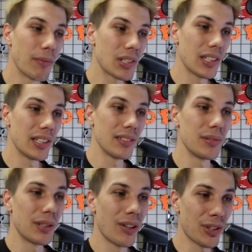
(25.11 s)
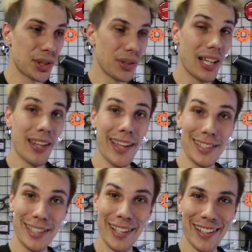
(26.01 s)
So we're not sure how
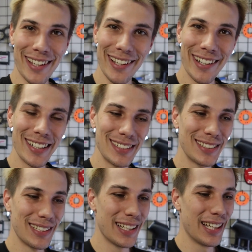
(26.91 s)
that's gonna go.